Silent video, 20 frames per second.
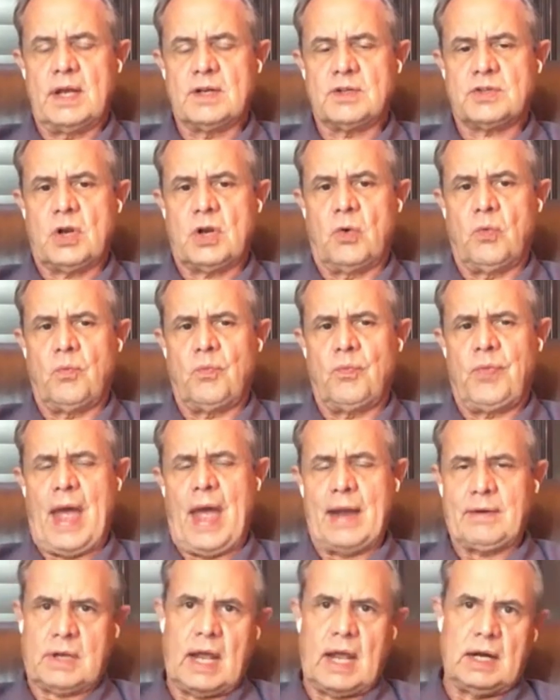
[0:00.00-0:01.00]
And so
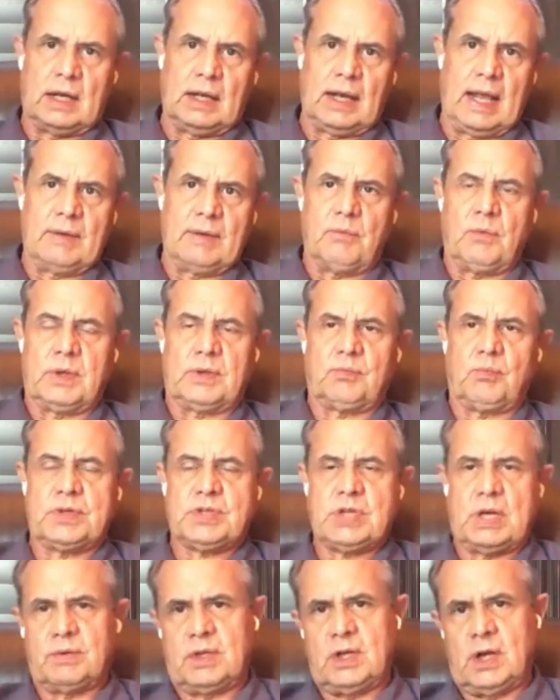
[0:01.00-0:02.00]
that kind of we
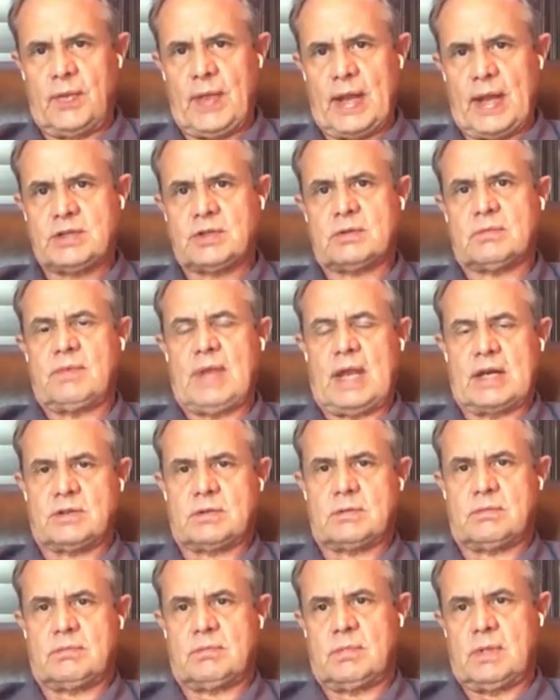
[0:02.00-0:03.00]
said,
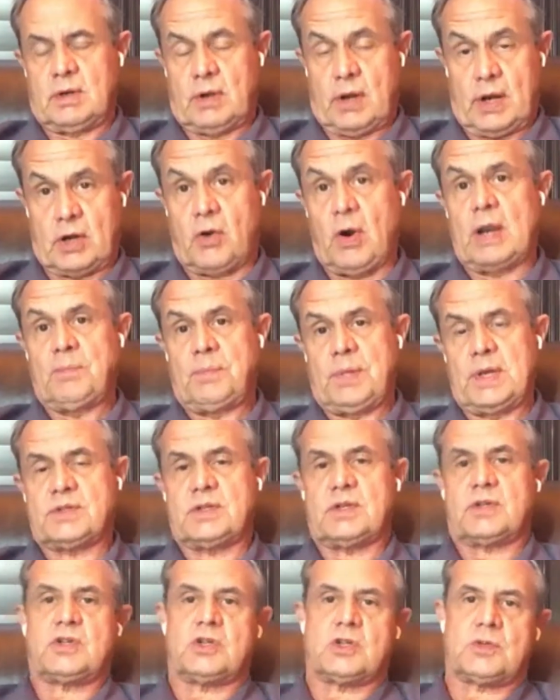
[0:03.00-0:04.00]
they're great
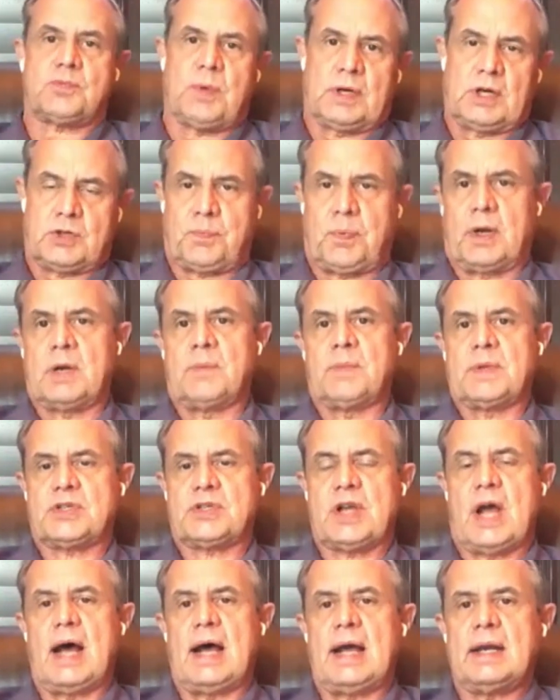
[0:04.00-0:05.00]
businesses, but let's put them
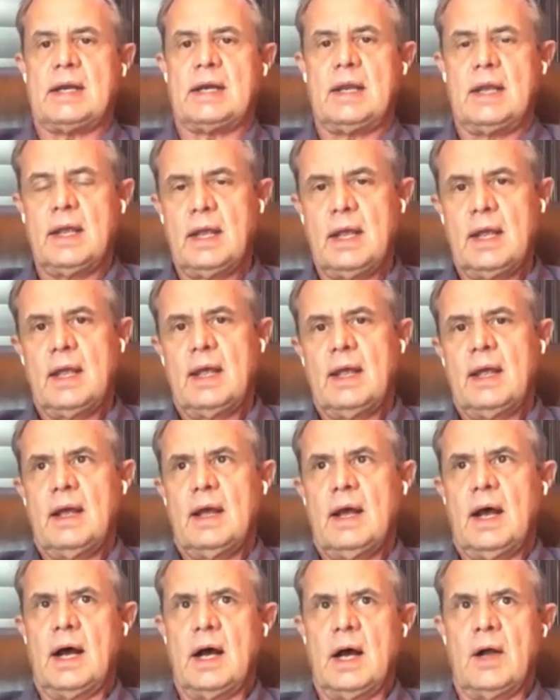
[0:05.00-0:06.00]
aside.
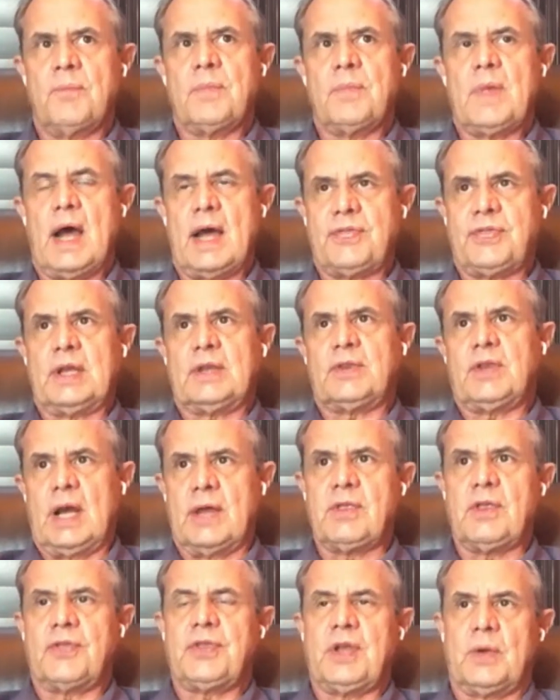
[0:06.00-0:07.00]
I think the
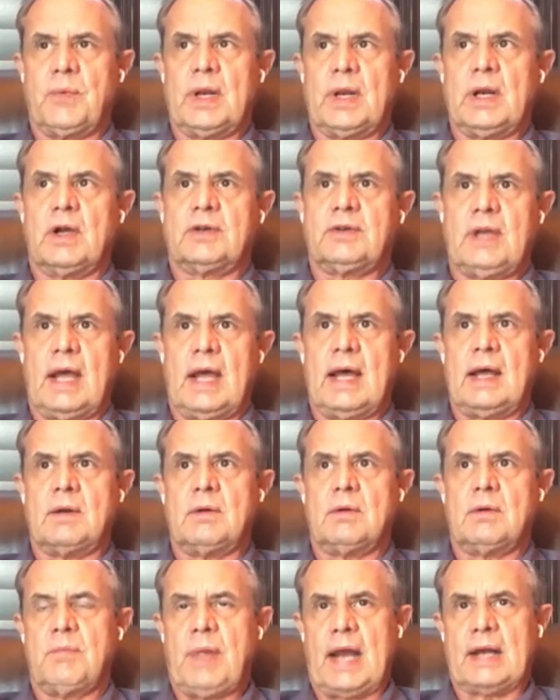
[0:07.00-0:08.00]
other thing we looked at,
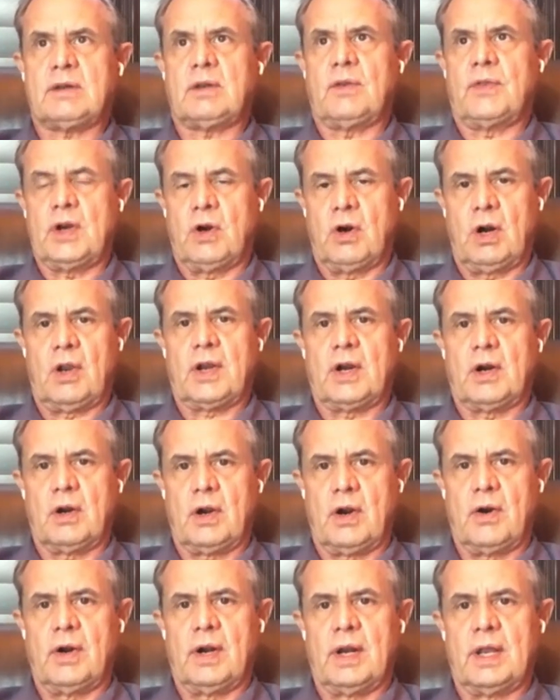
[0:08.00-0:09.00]
back to the earlier
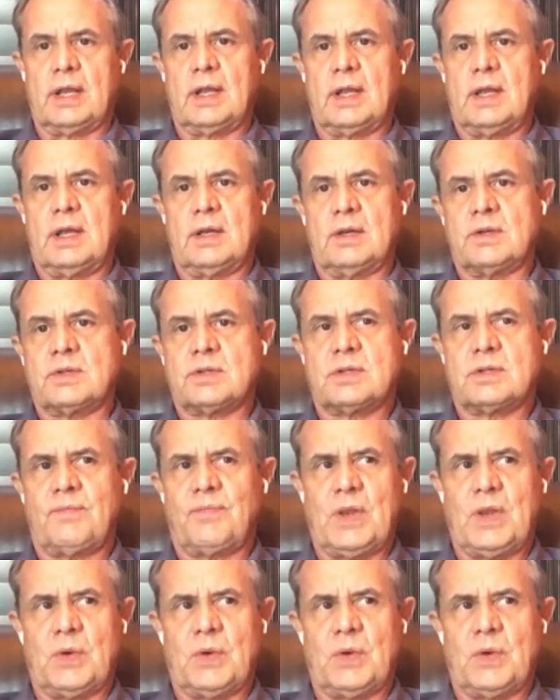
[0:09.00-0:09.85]
learning, is